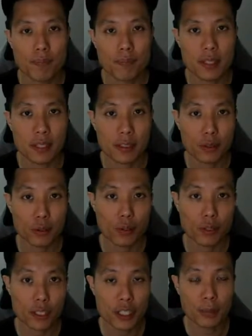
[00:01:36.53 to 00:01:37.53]
In the
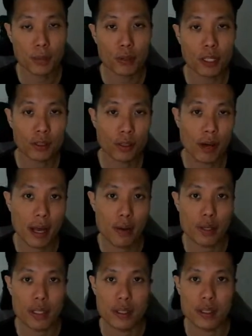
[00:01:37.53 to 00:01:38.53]
tutorial chapter 1 called
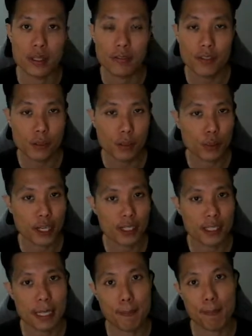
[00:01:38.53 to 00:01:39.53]
LED, the first project
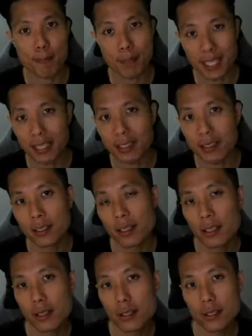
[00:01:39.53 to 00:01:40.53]
is named Blink.
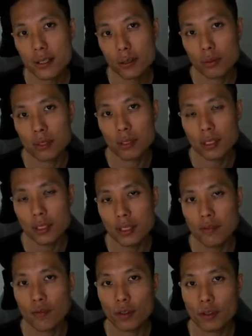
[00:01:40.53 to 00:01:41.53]
So this
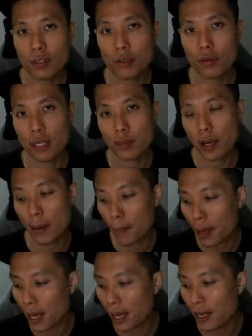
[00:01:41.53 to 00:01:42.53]
involves the Raspberry
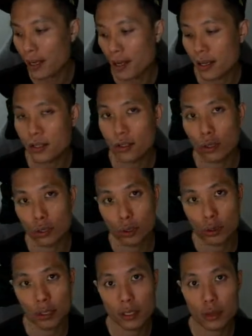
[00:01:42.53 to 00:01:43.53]
Pi as a
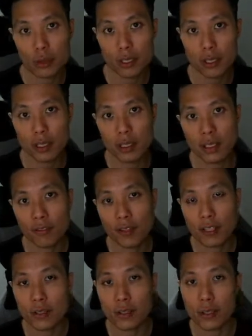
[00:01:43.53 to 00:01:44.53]
controller using an
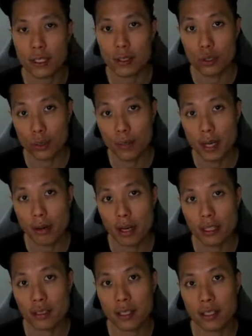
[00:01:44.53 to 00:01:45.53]
interface called the GPIO
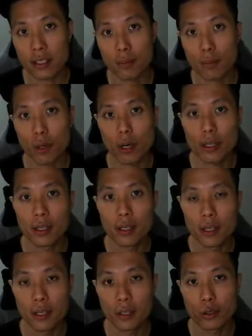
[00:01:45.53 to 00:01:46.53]
extension board
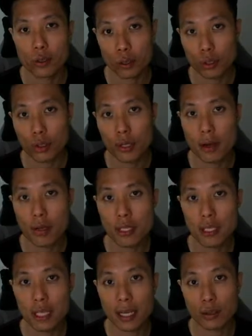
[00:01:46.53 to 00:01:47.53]
to control
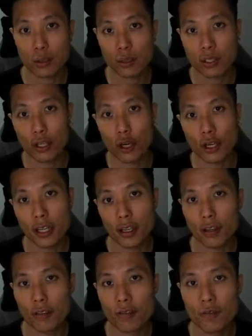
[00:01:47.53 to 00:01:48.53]
LED light to turn on and
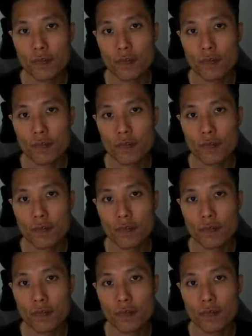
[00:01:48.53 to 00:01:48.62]
off.